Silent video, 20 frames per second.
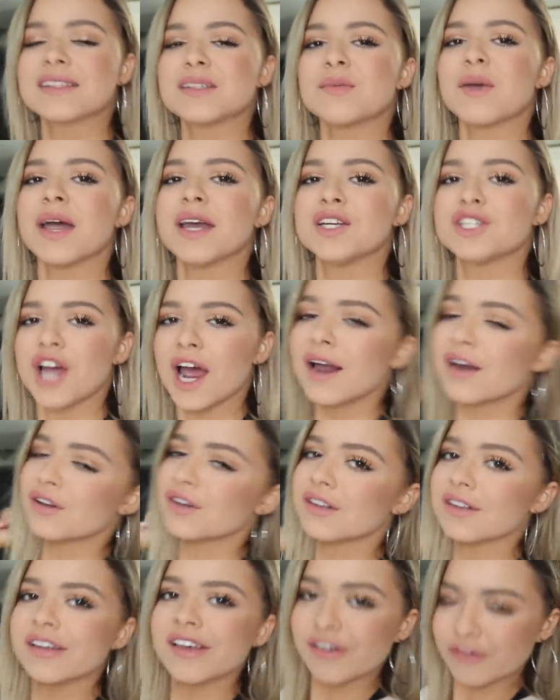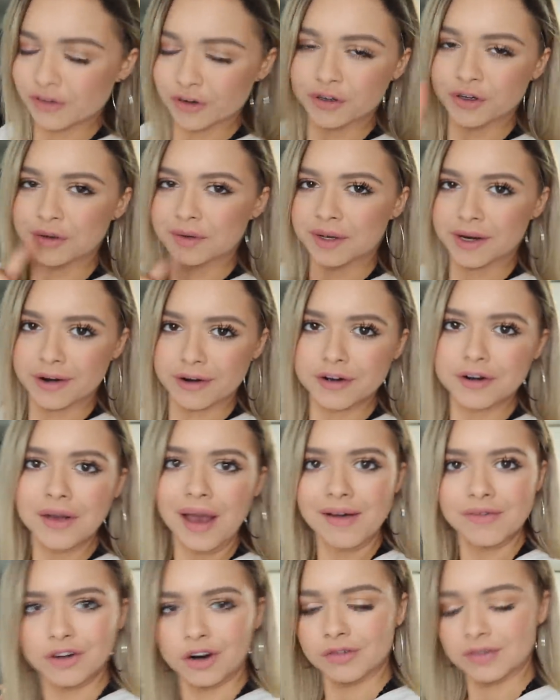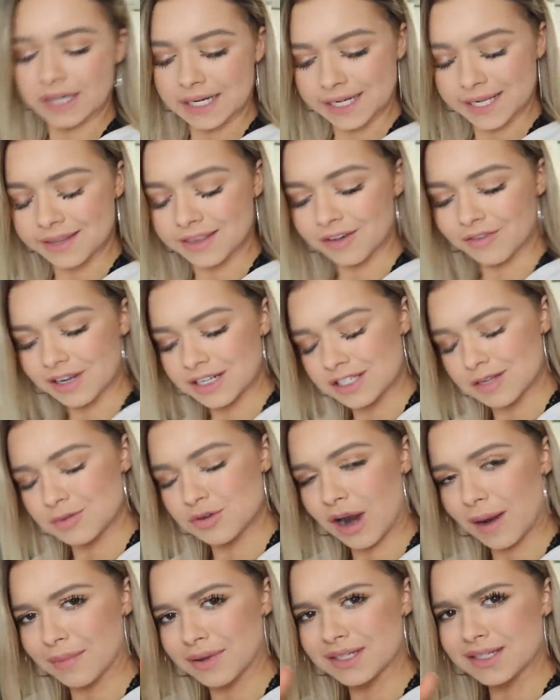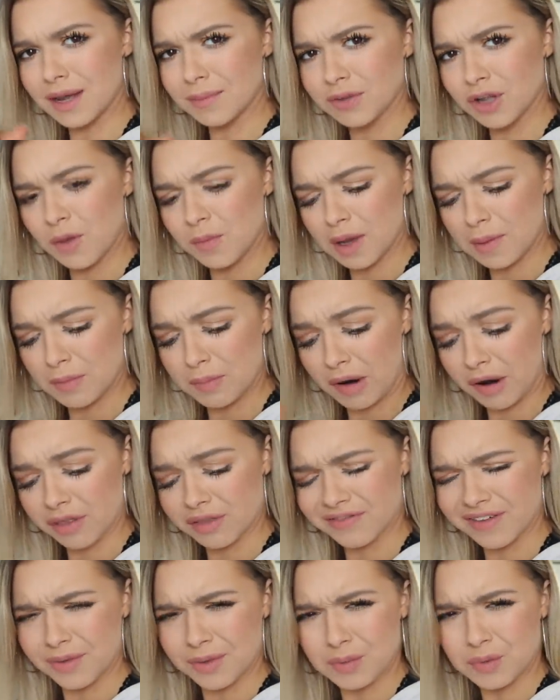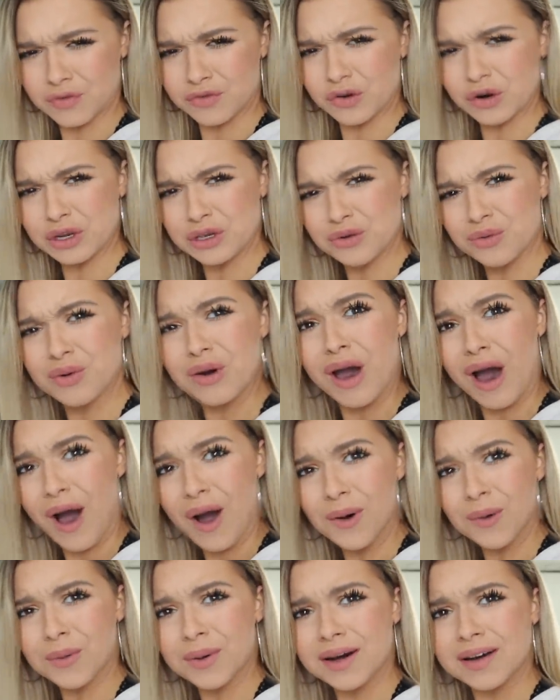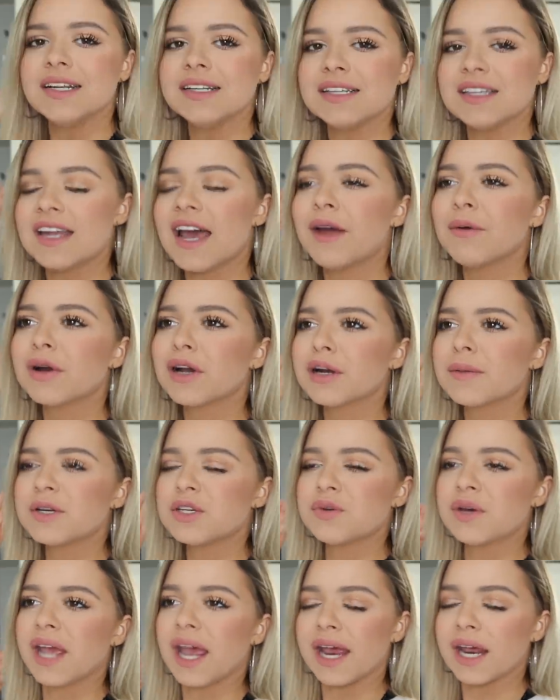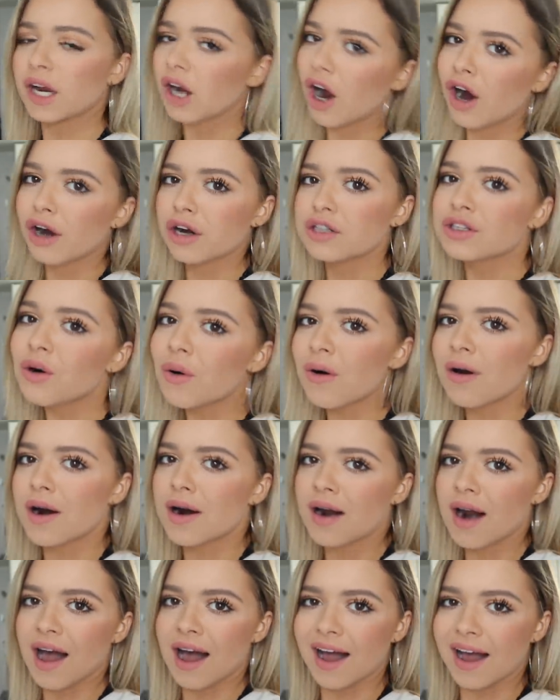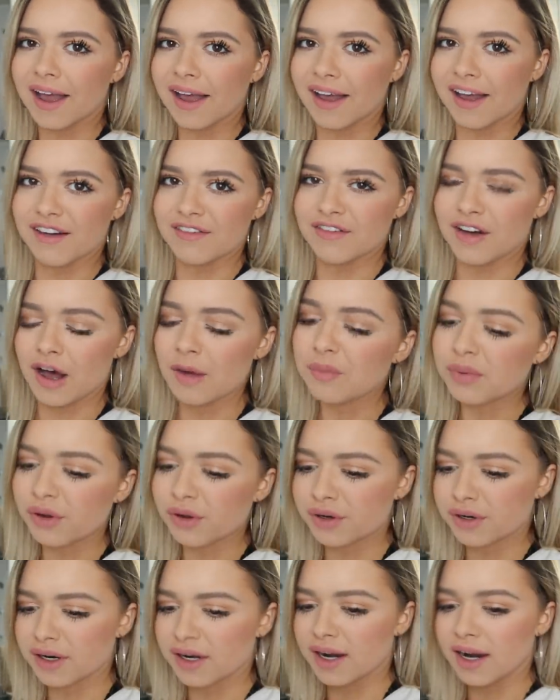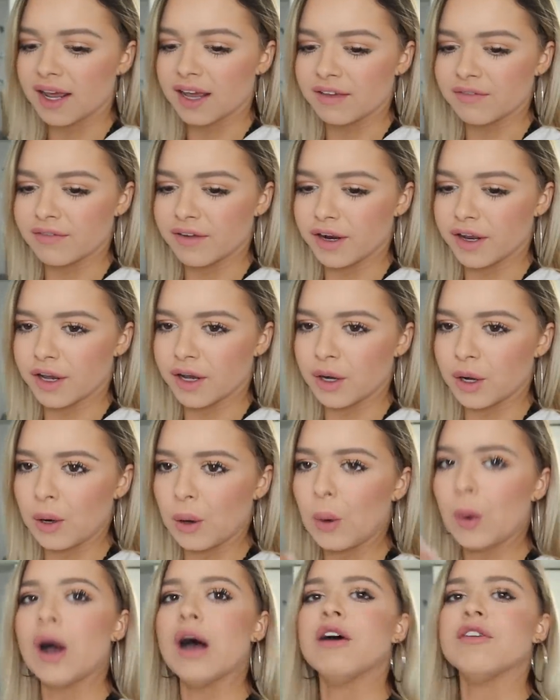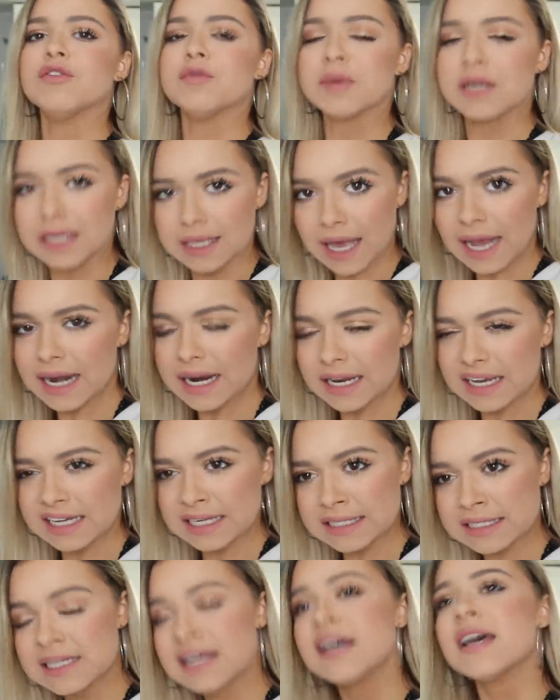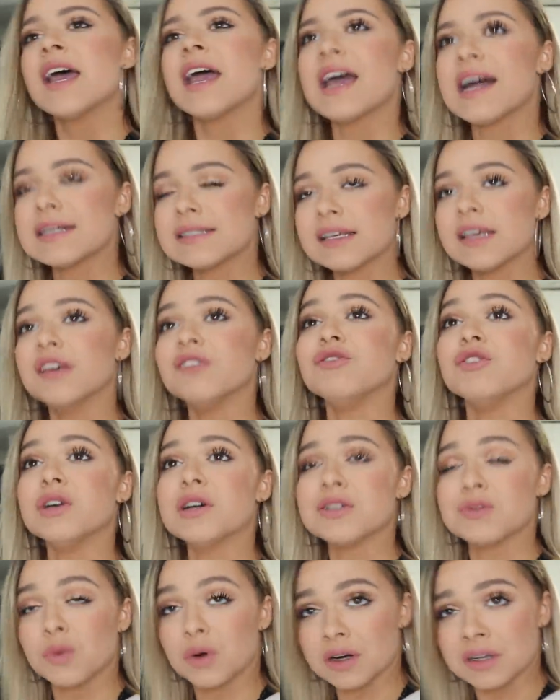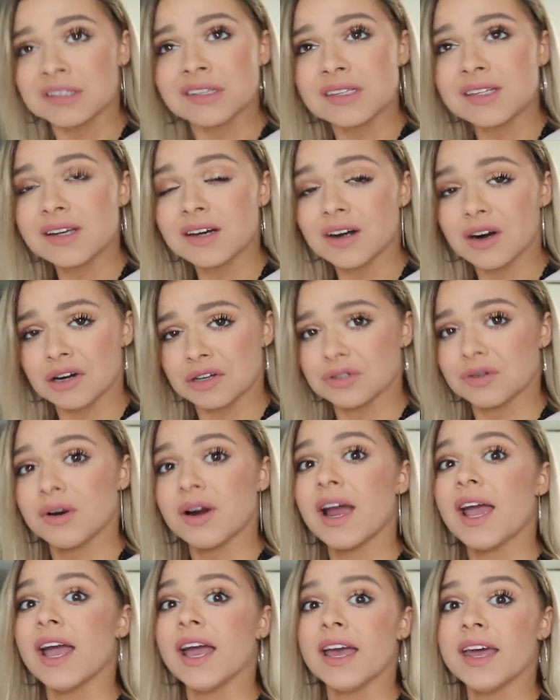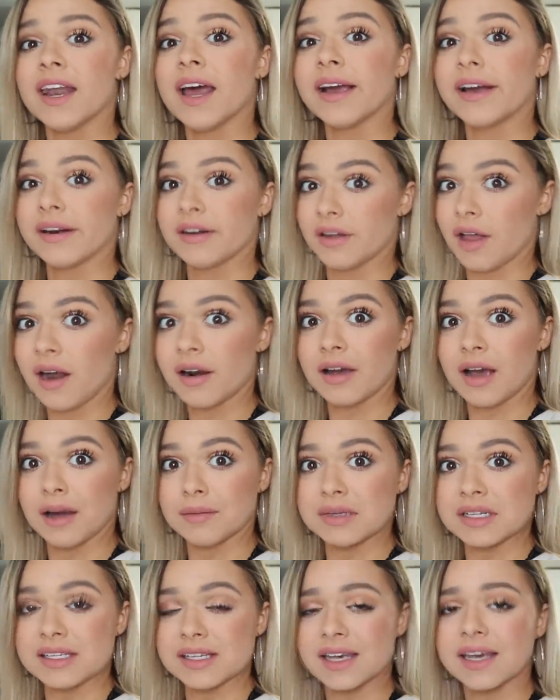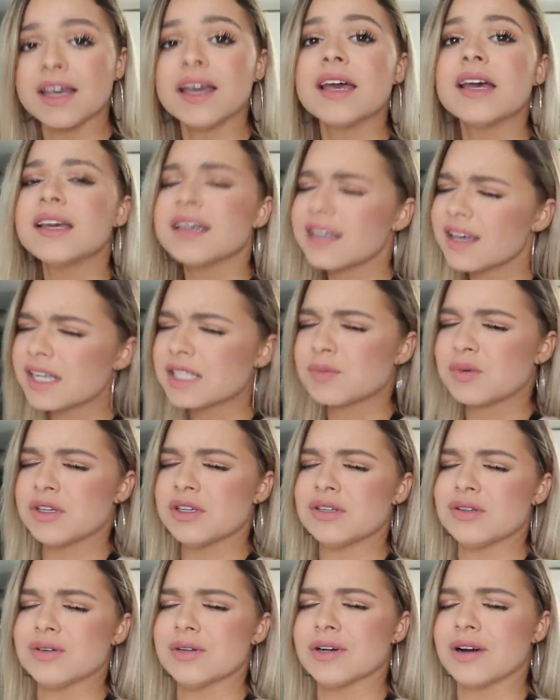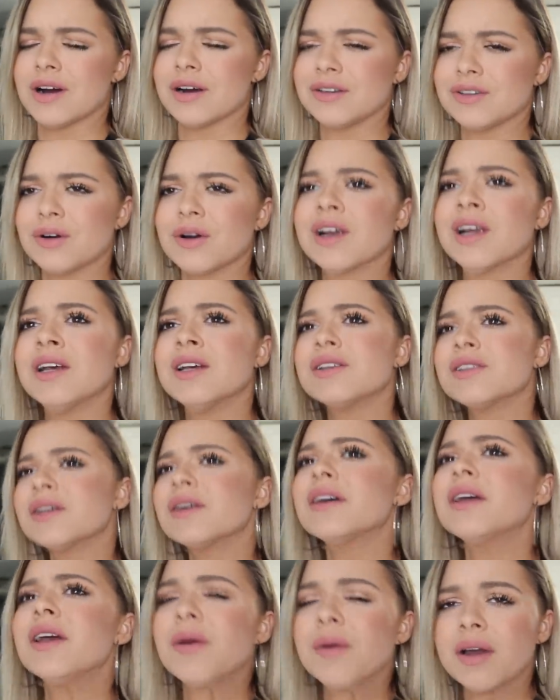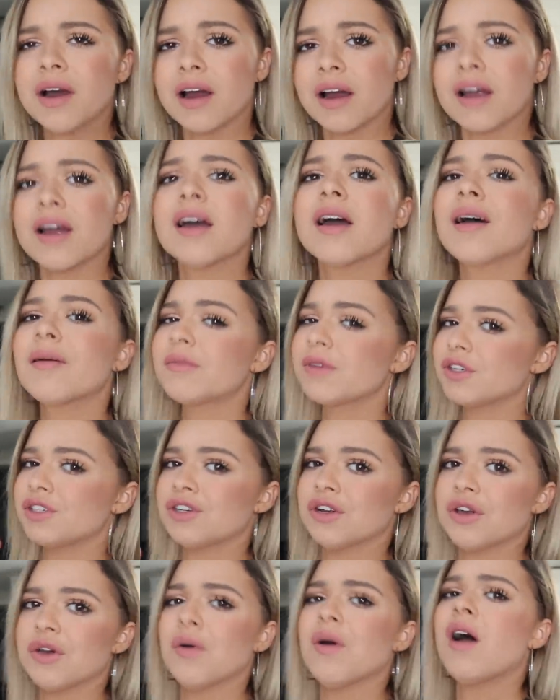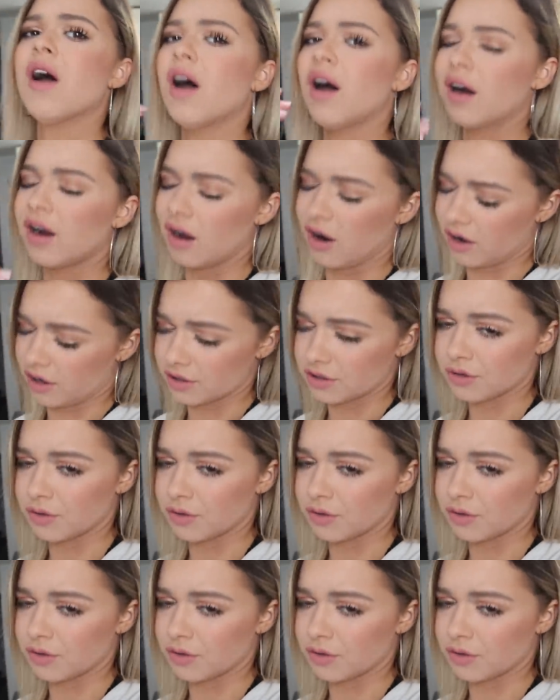my channel. If you're new here and you haven't already, hit that red subscribe button down below, become a part of the family before you go. Today we're gonna be doing a car tour. I have uploaded a video of me getting it, asking if you guys wanted to see a car tour, and I got a lot of comments saying, yes, please do a car tour. So here we are, I'm gonna show you a car